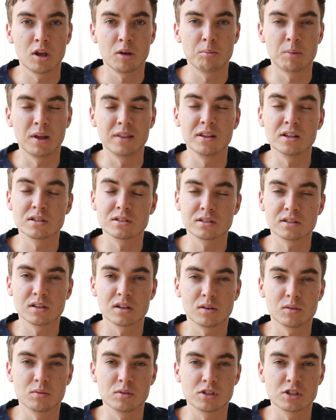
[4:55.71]
but this
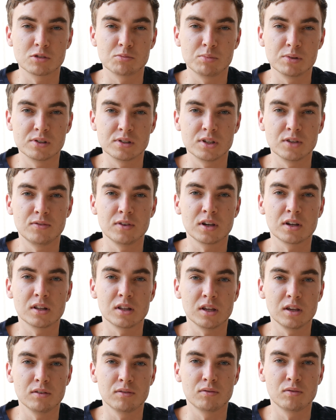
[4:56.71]
was
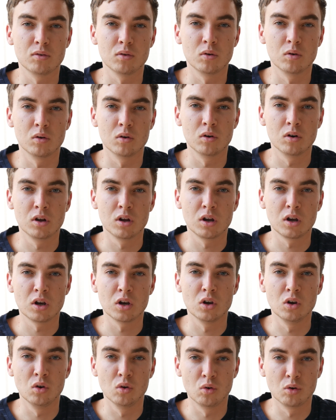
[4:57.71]
specifically for
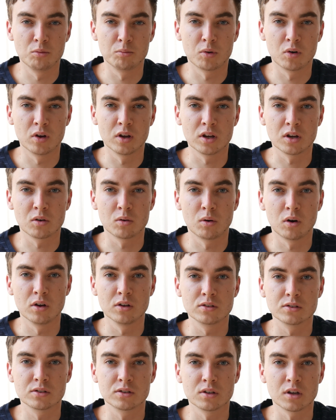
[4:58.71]
lawn mowing
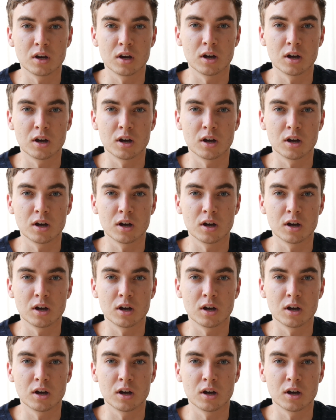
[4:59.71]
quotes.